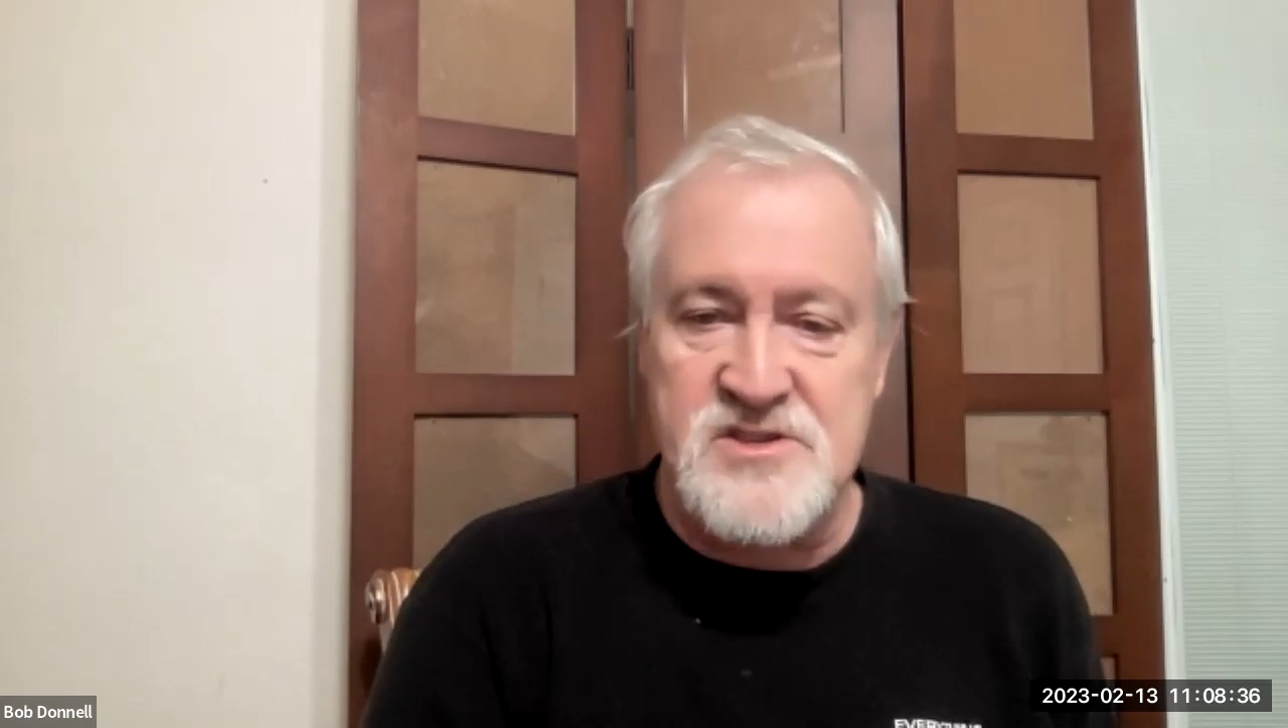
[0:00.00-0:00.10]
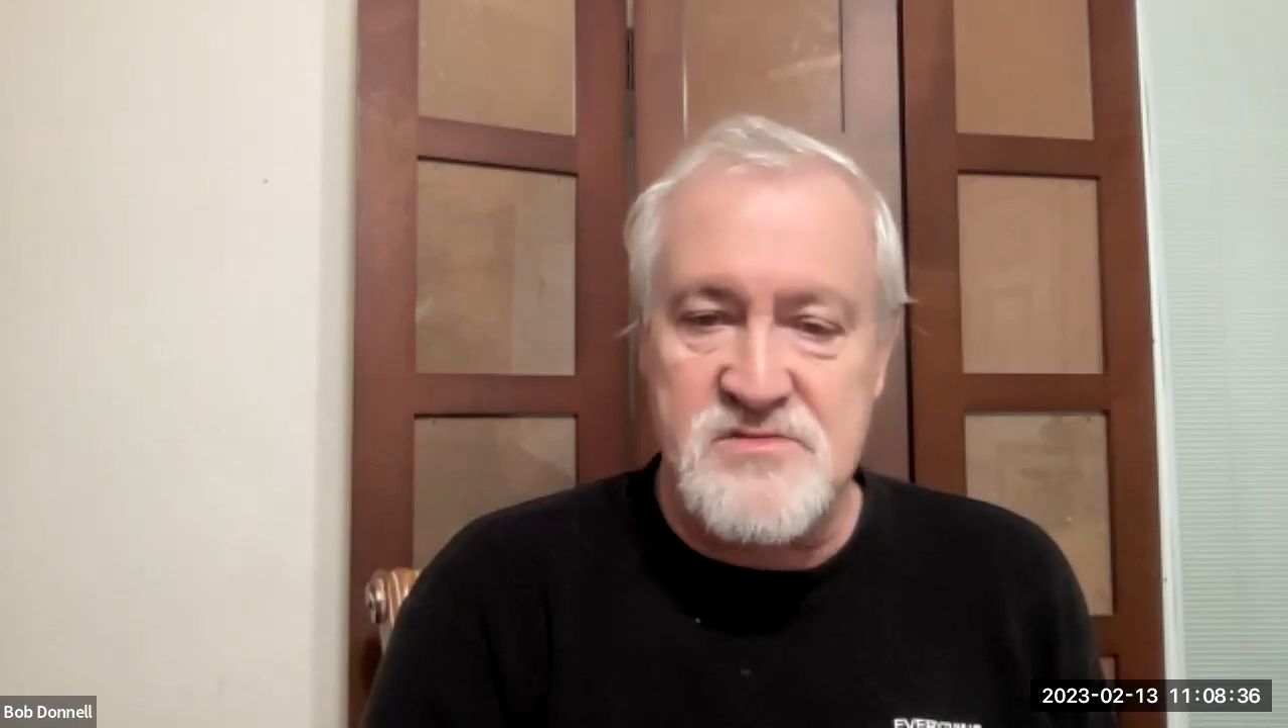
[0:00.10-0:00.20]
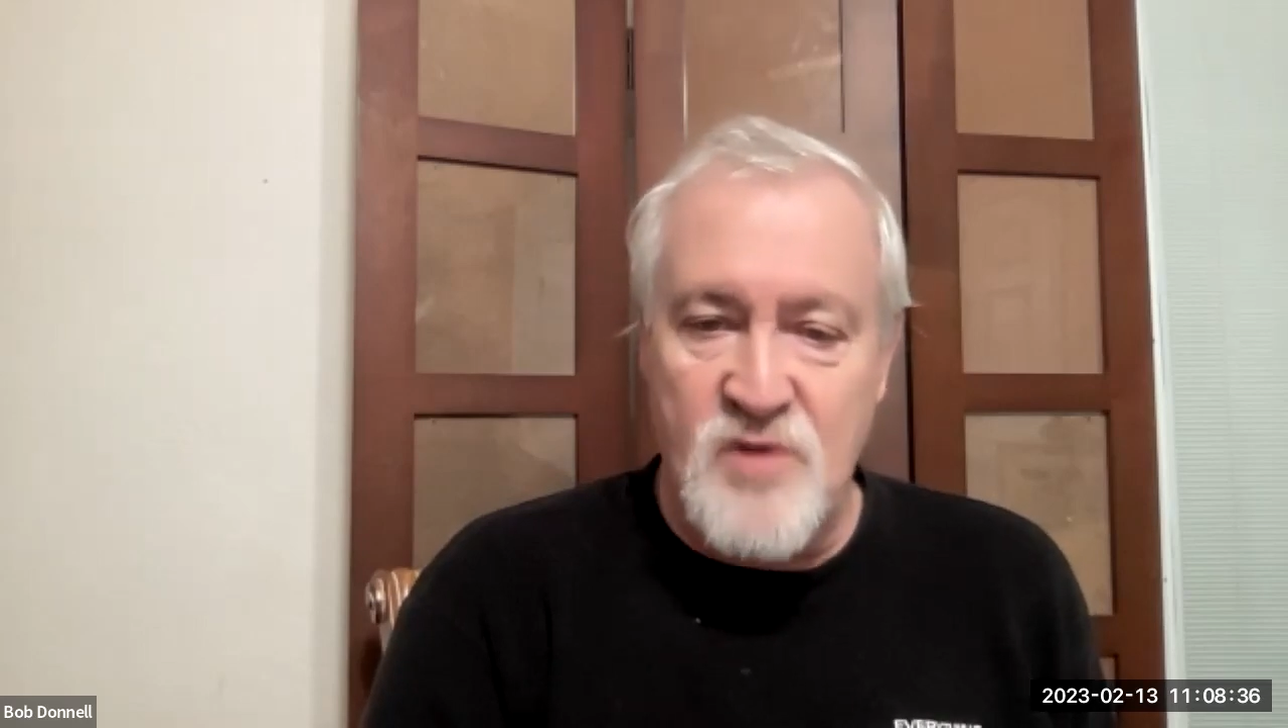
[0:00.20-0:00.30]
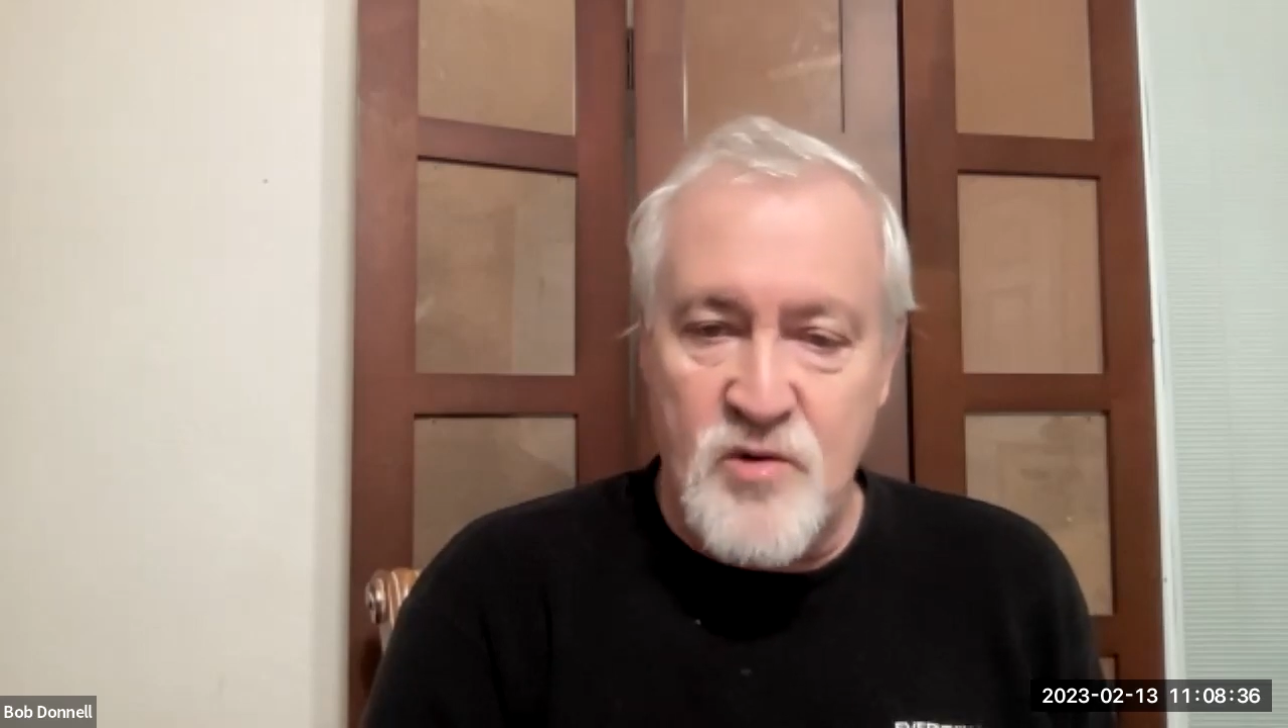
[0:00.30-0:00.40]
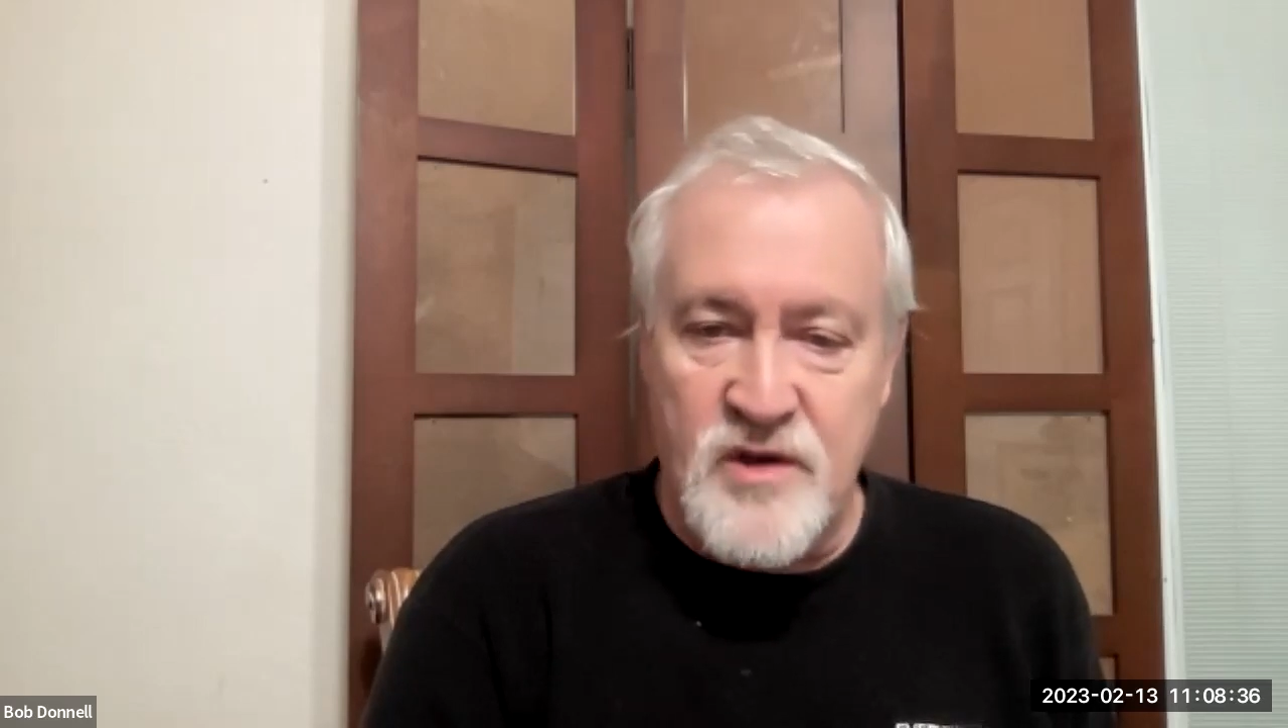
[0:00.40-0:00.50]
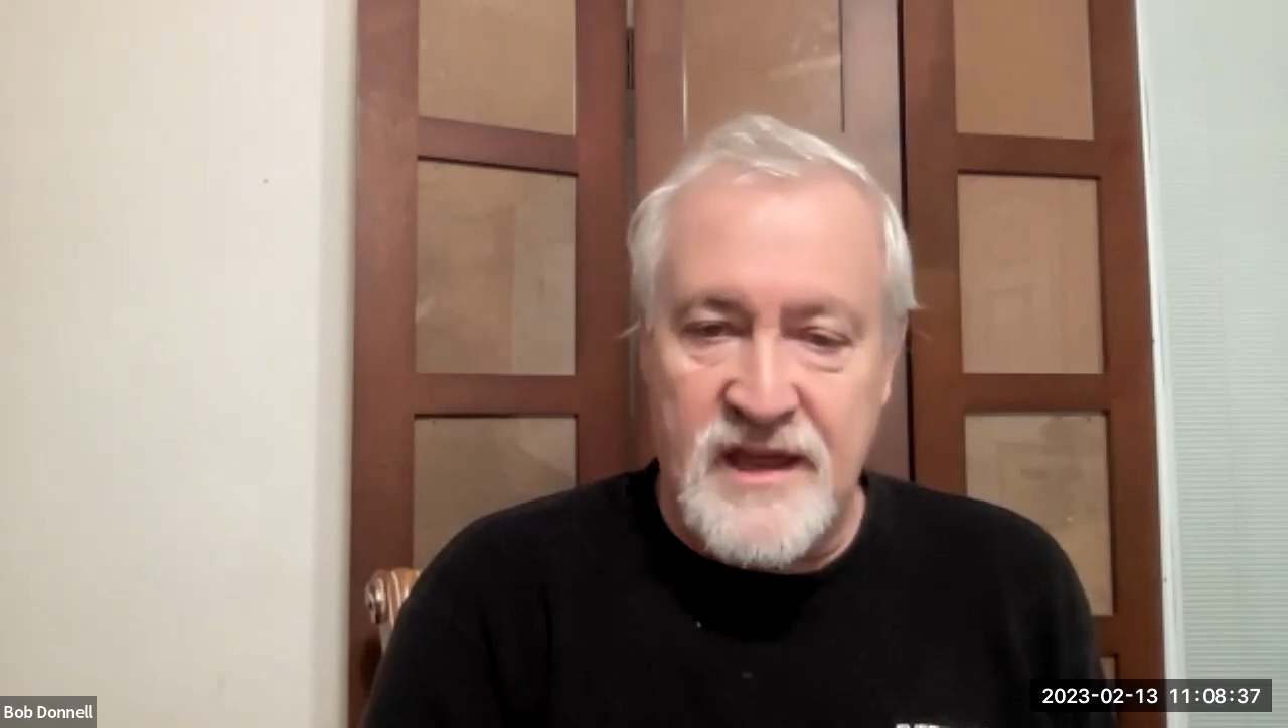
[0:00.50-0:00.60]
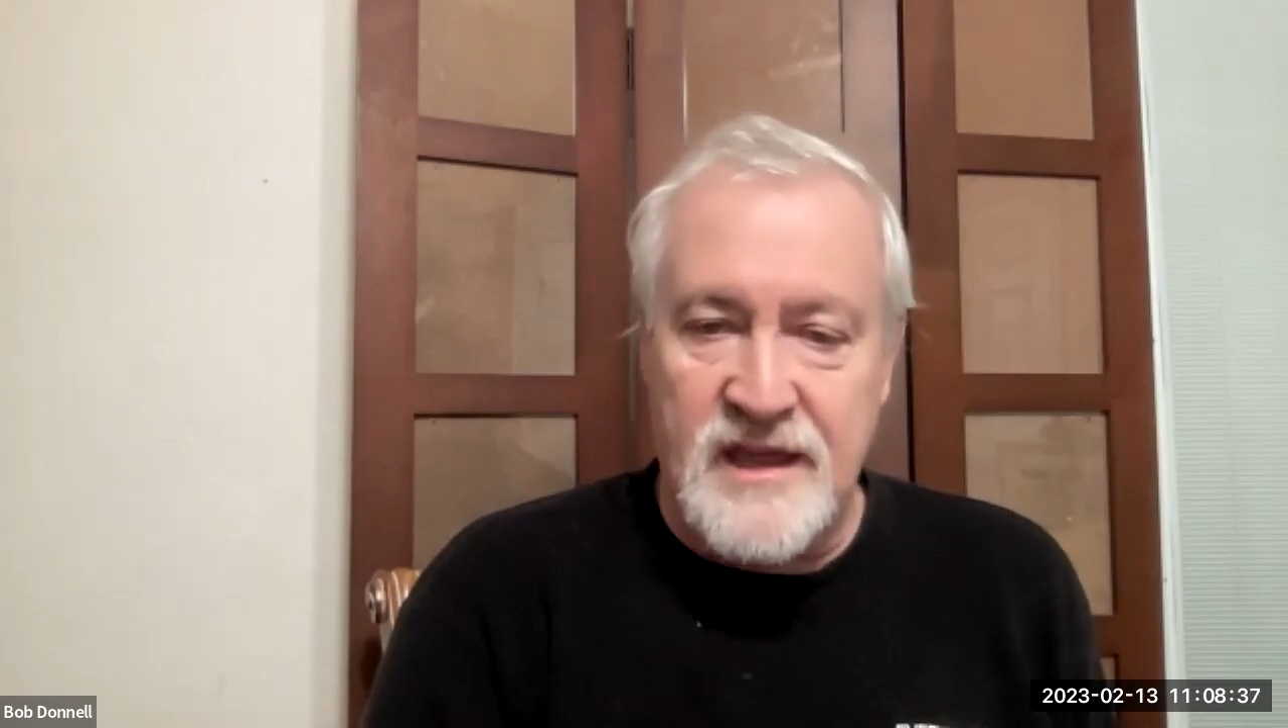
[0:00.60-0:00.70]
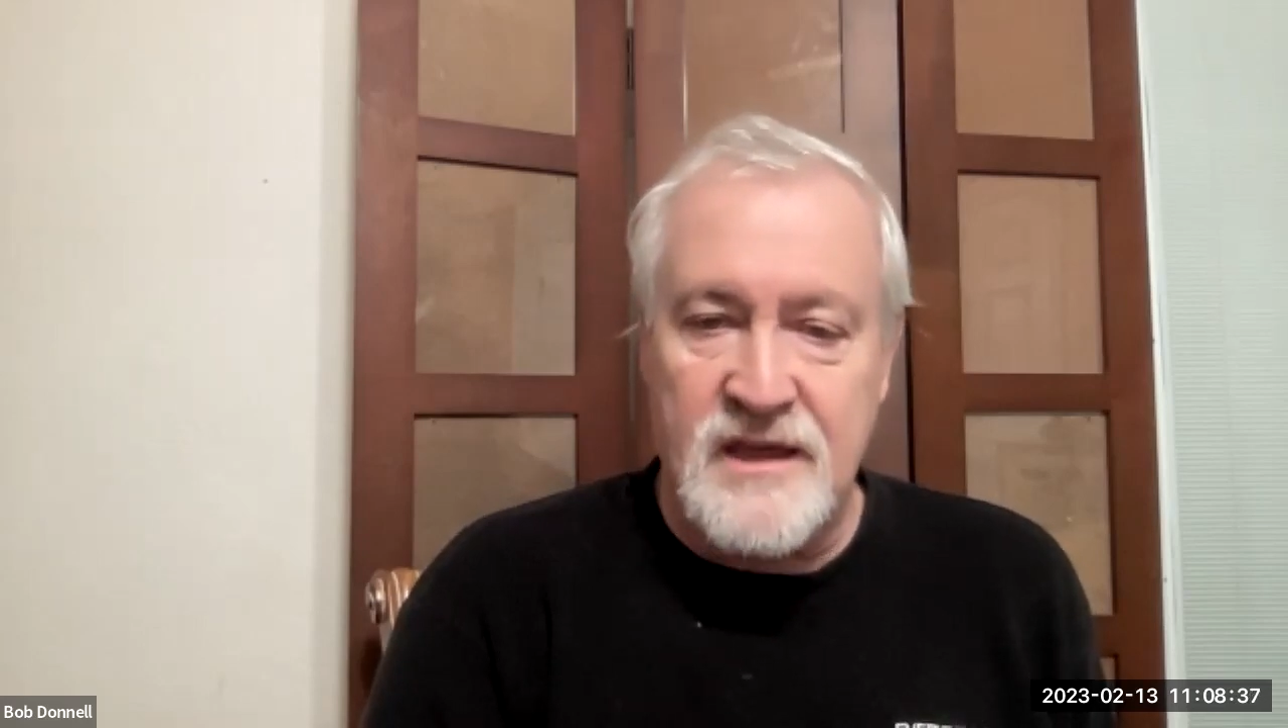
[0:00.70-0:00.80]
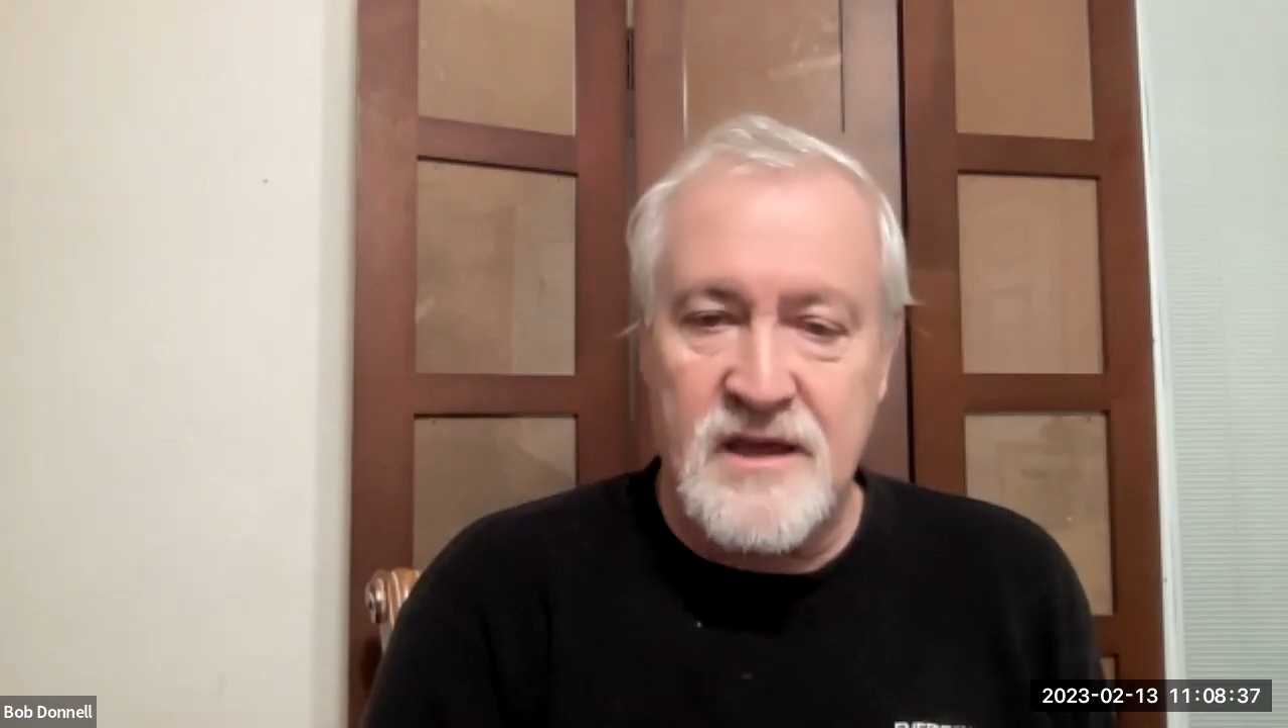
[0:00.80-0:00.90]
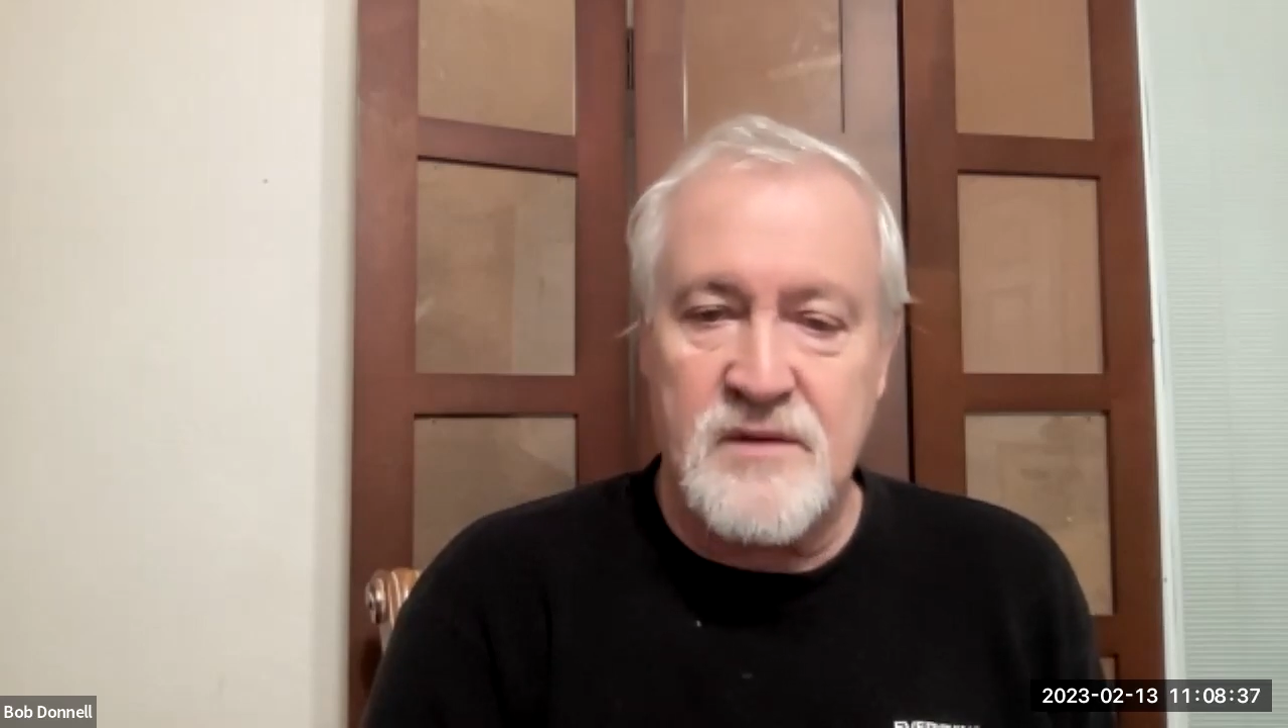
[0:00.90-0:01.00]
smoking